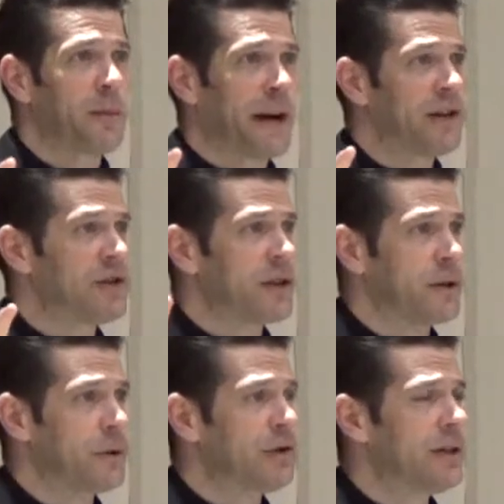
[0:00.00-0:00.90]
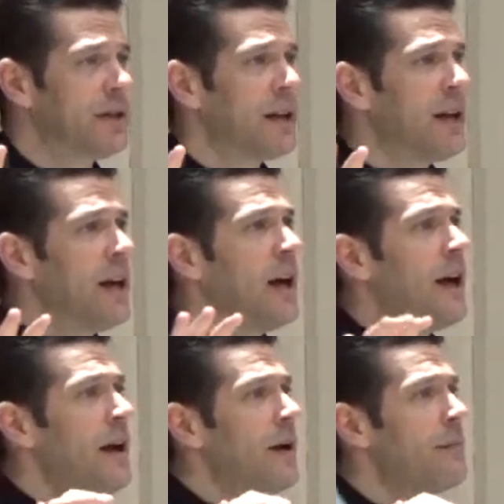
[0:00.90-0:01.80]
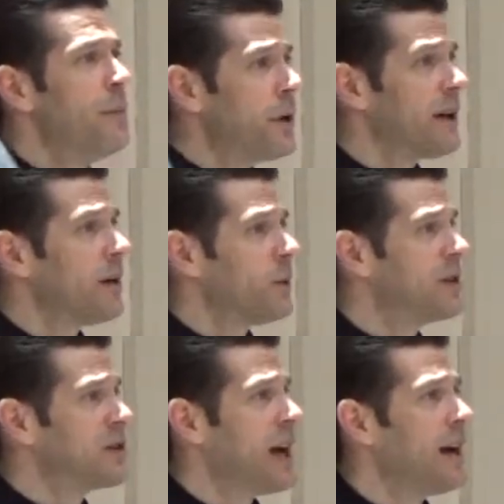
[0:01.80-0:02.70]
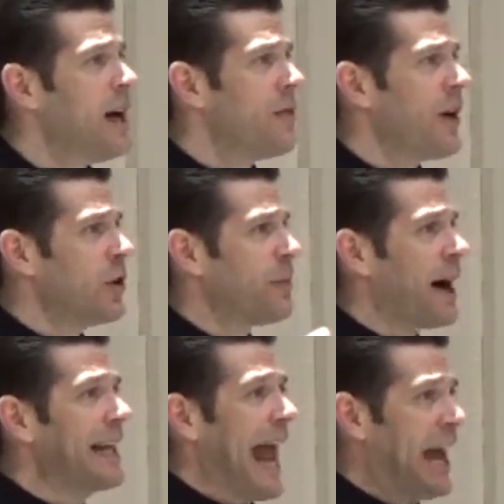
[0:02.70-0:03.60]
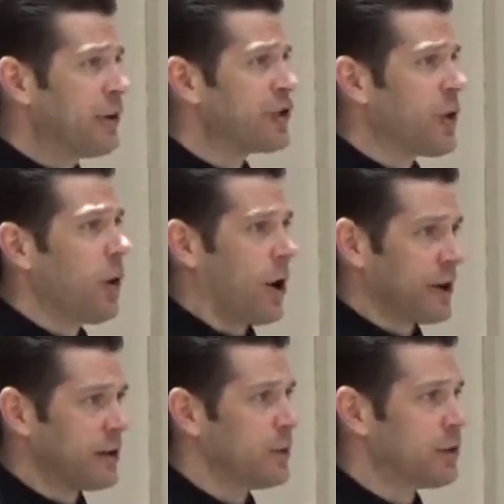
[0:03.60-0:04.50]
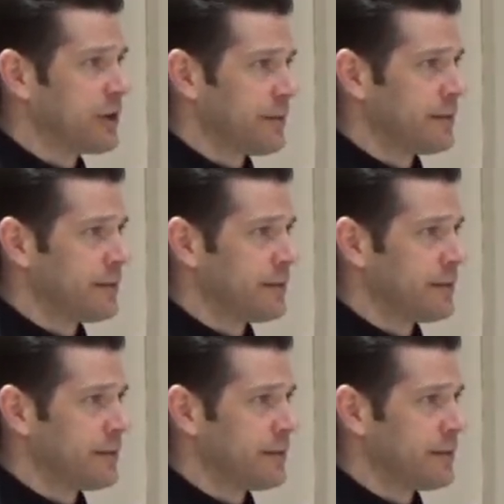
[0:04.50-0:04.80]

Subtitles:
is just an illusion. Buddha would say that your body and your soul are an illusion.